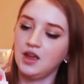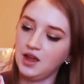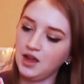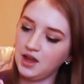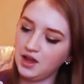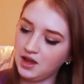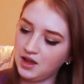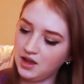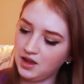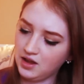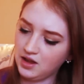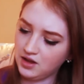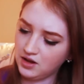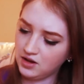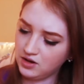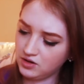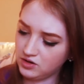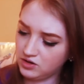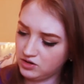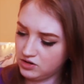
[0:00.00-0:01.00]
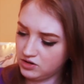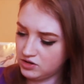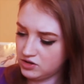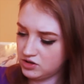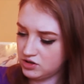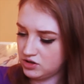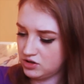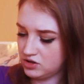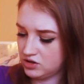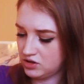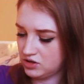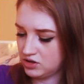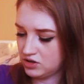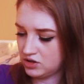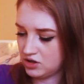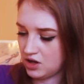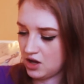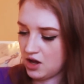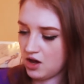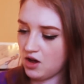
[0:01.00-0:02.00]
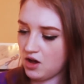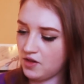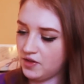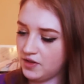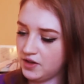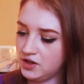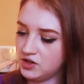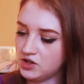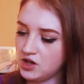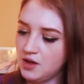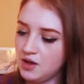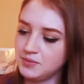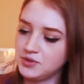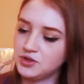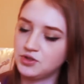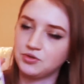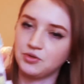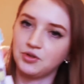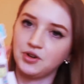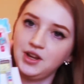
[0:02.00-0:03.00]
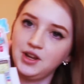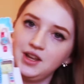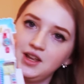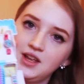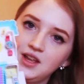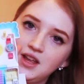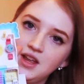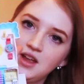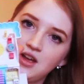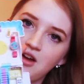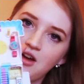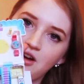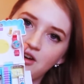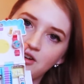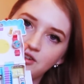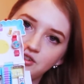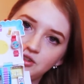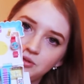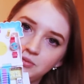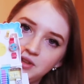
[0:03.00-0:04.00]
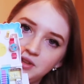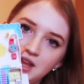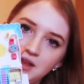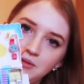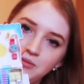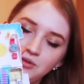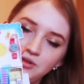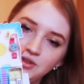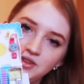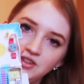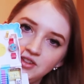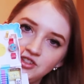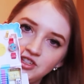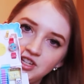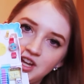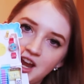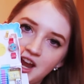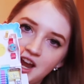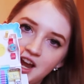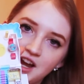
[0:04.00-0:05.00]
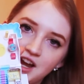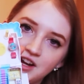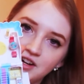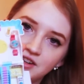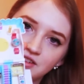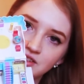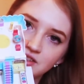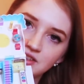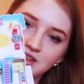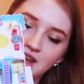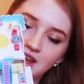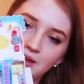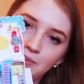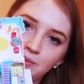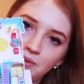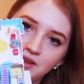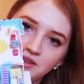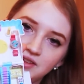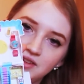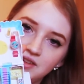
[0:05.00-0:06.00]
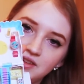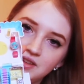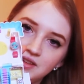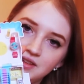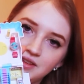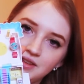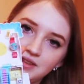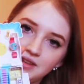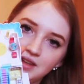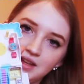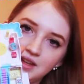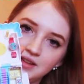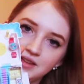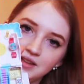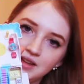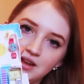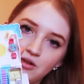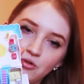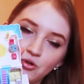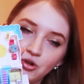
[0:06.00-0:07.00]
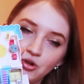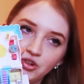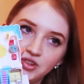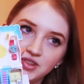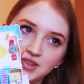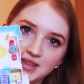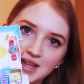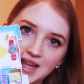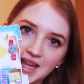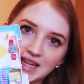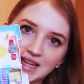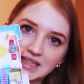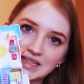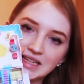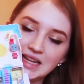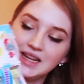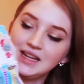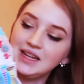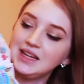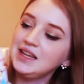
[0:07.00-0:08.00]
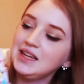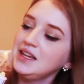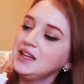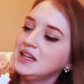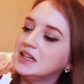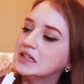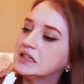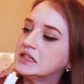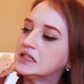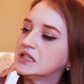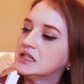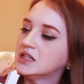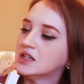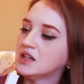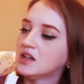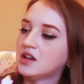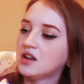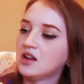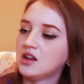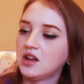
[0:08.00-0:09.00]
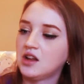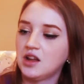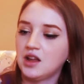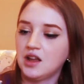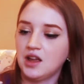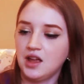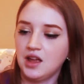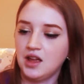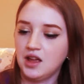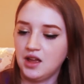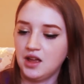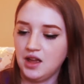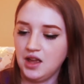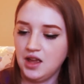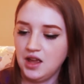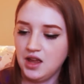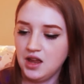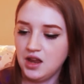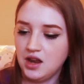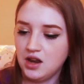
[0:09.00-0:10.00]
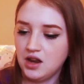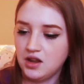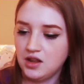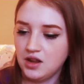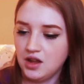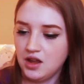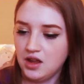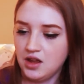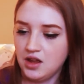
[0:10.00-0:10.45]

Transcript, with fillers: And on the top story are some tables and chairs and places to sit or stand and eat. And